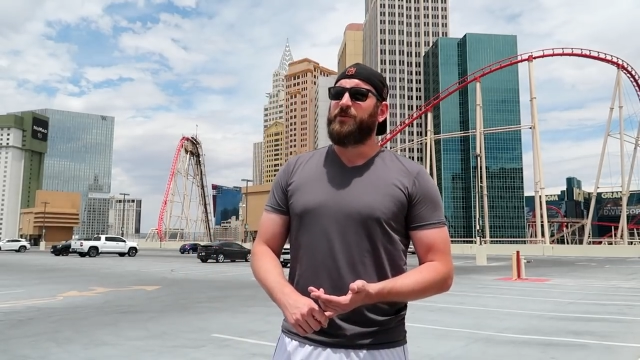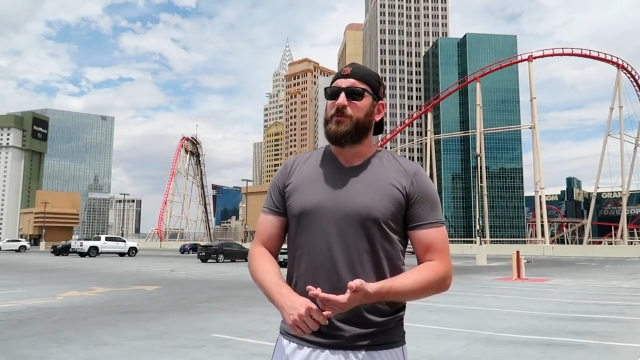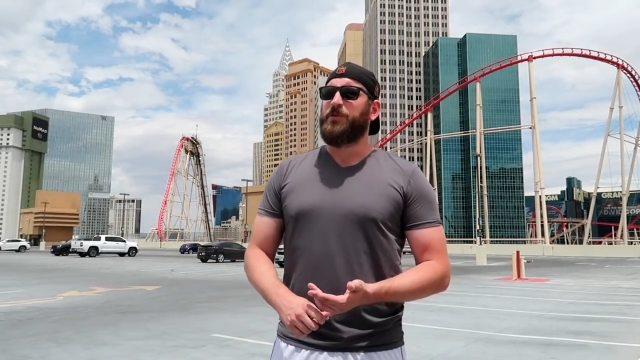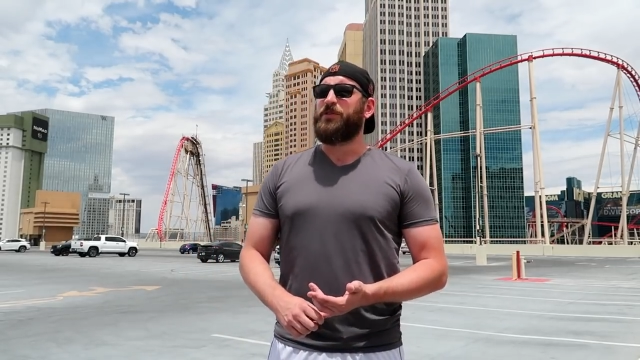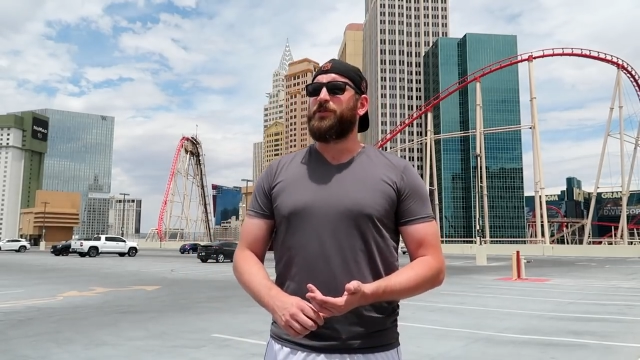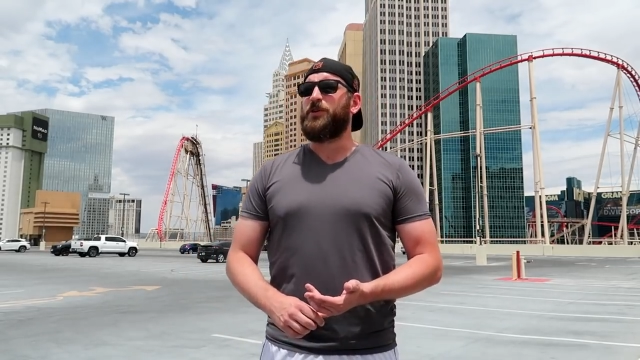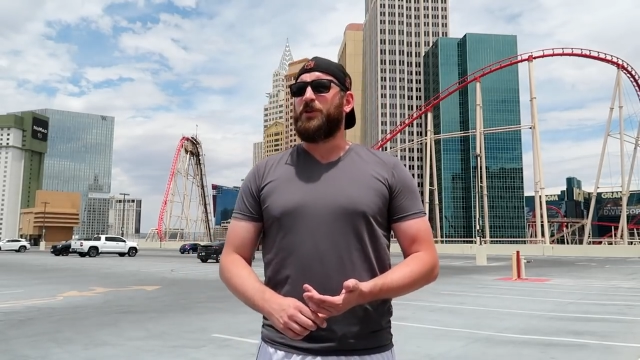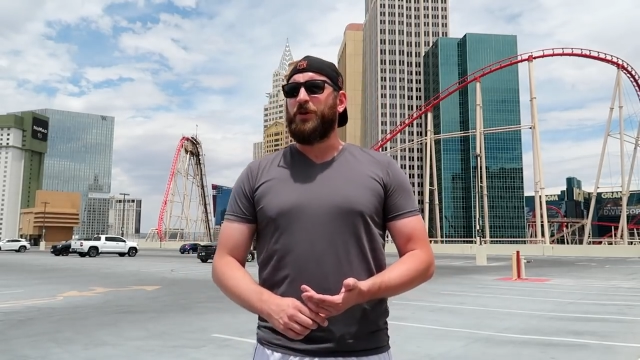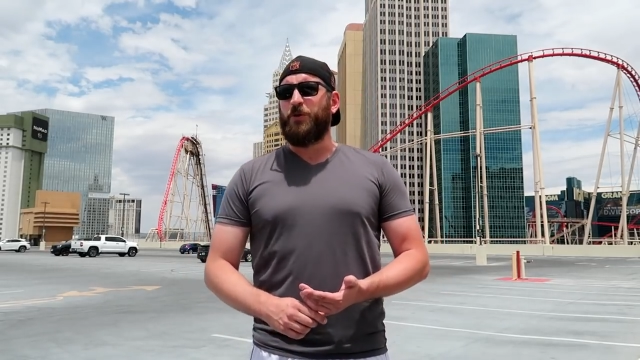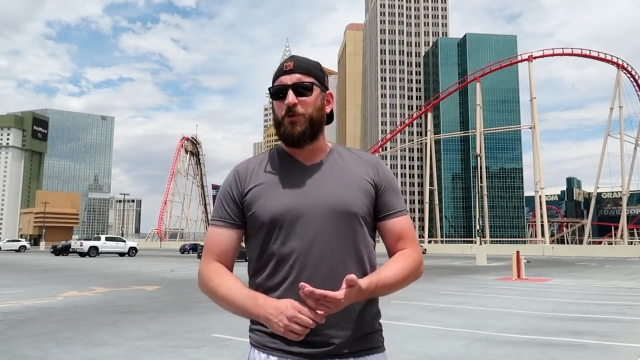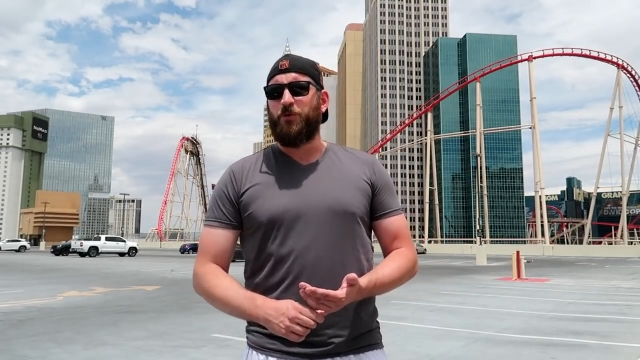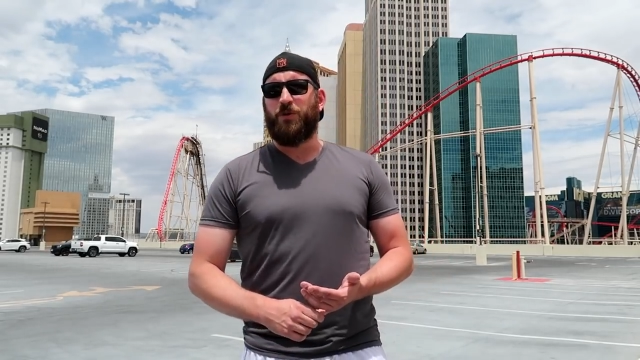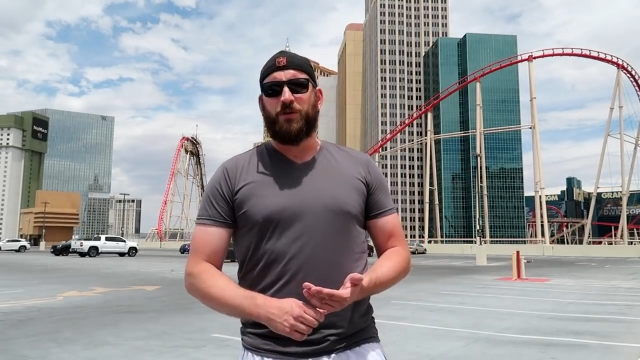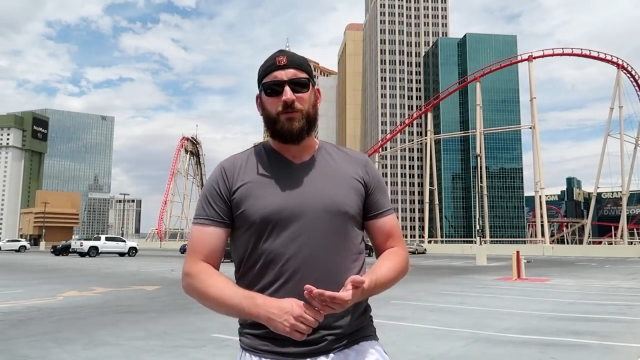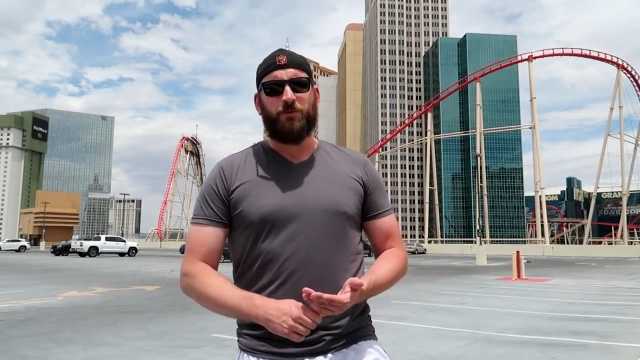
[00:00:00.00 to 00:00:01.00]
with the
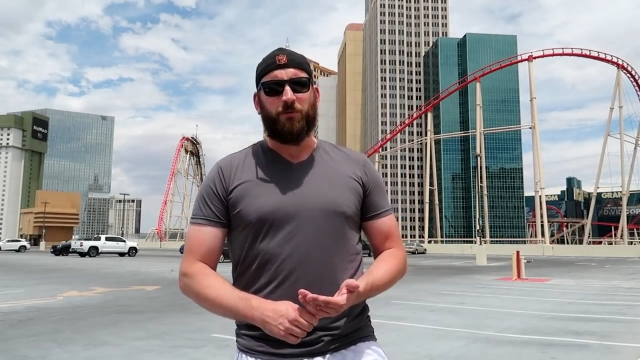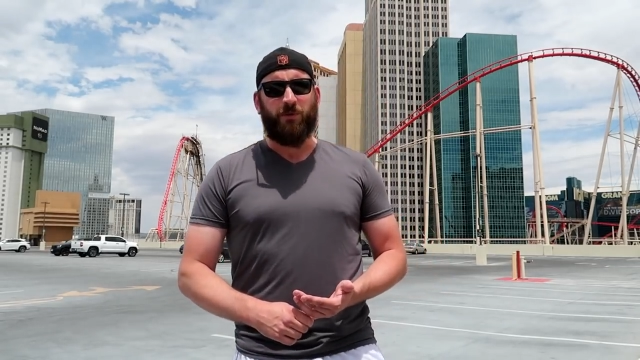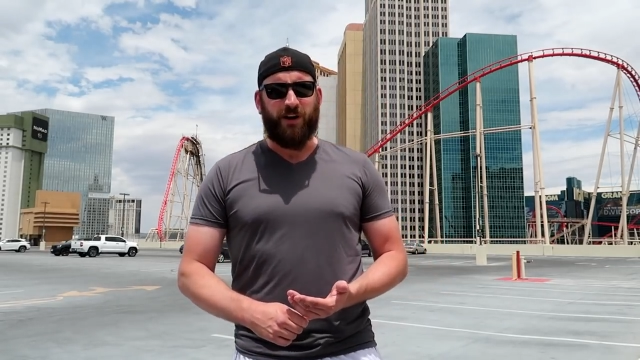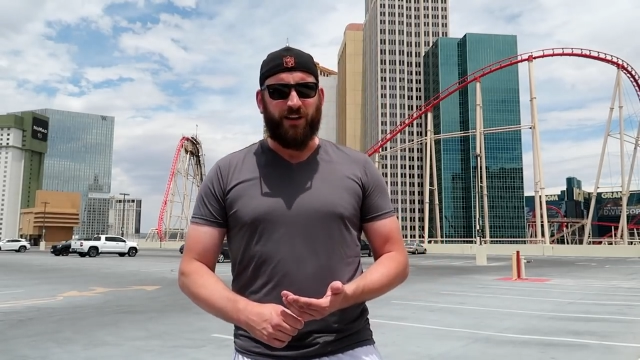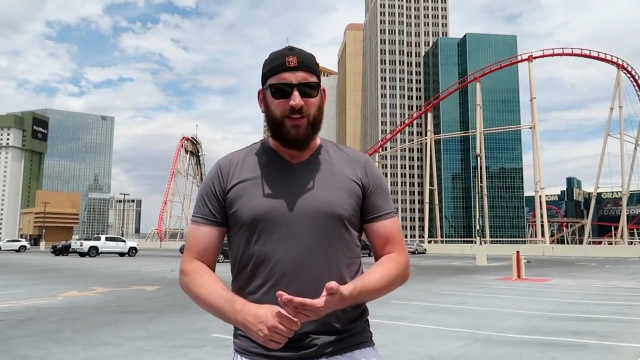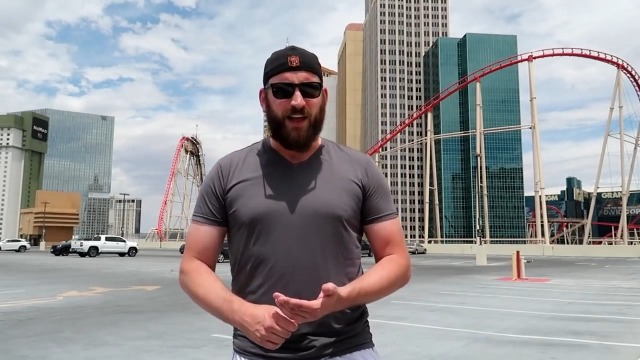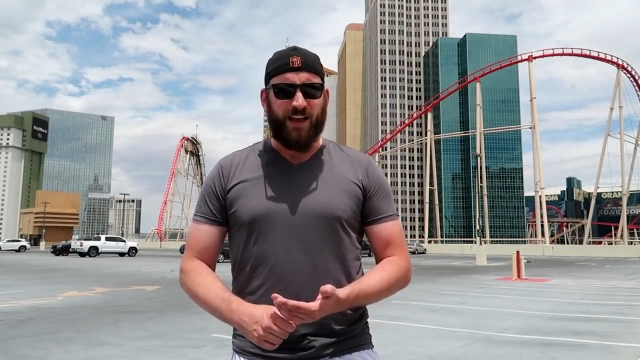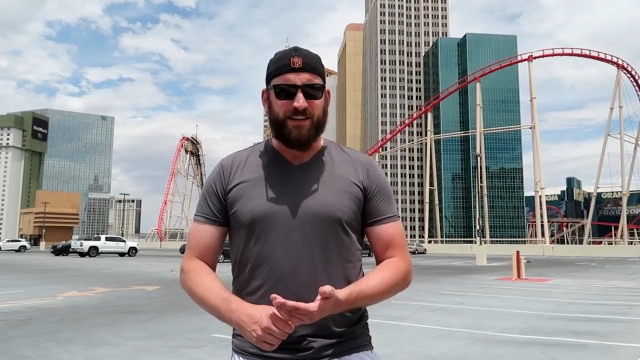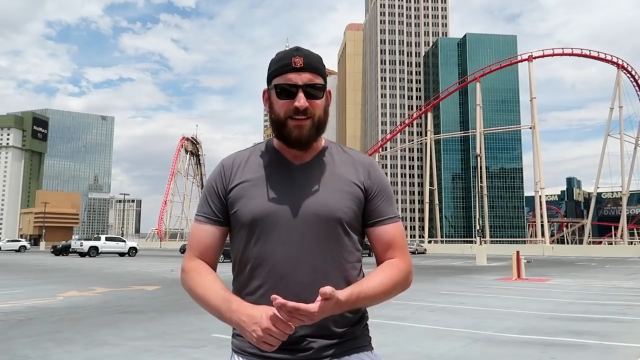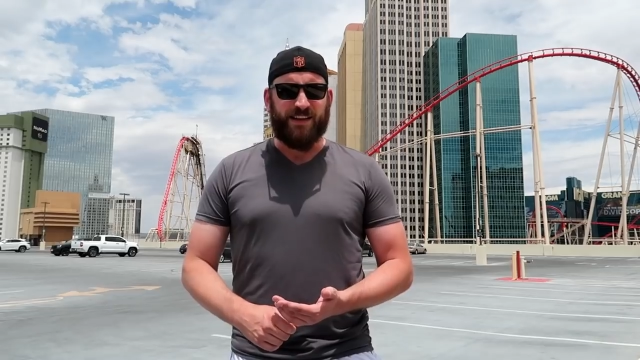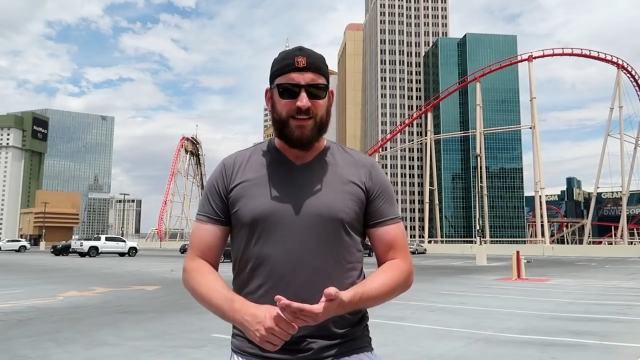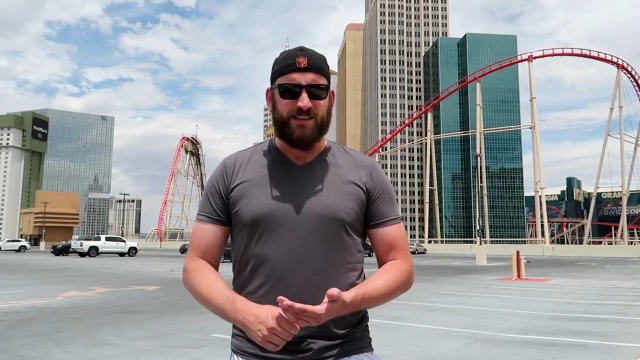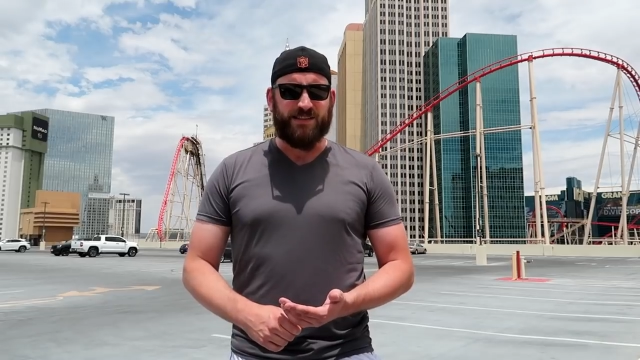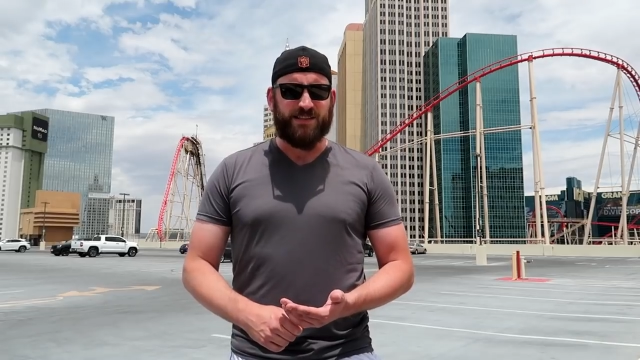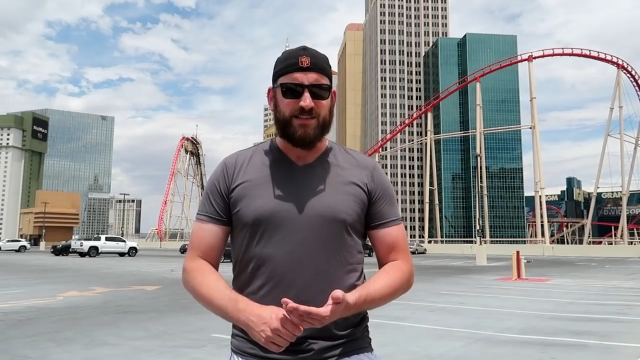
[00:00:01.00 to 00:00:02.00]
new Real
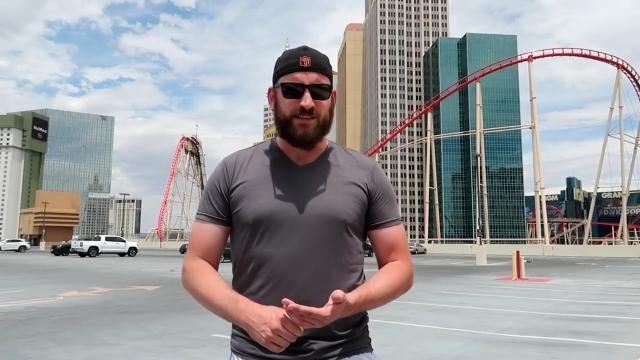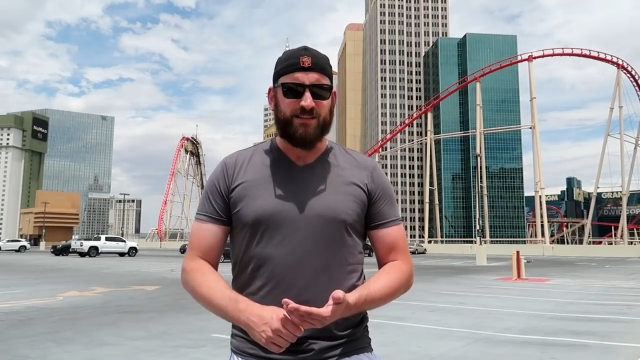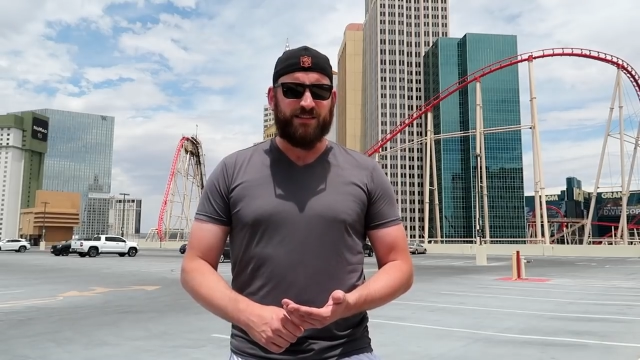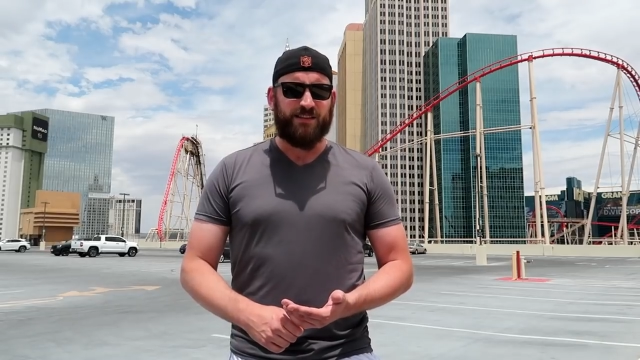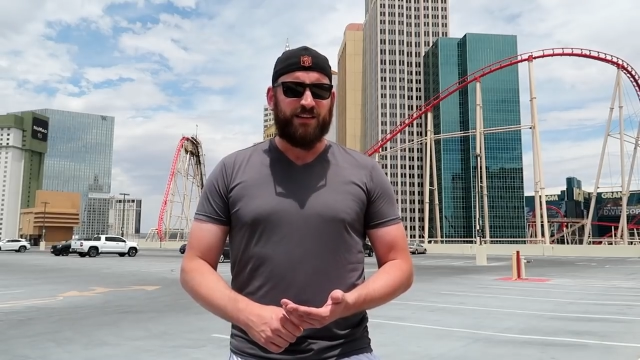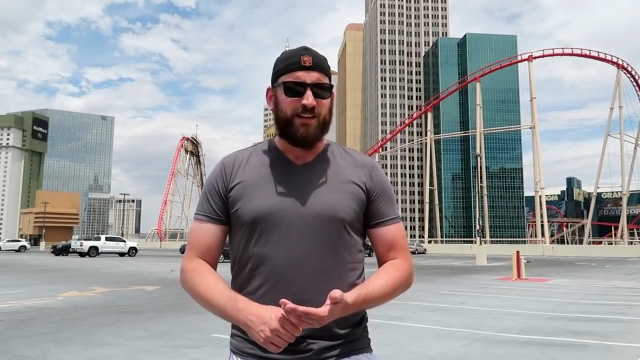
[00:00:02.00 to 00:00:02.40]
IDs,